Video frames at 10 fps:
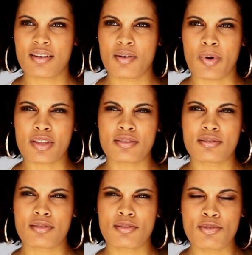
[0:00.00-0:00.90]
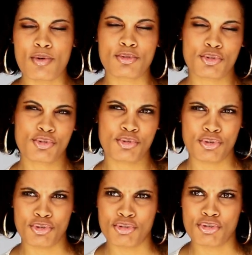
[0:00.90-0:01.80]
what's your true
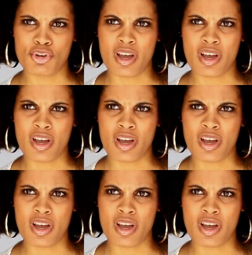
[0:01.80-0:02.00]
you.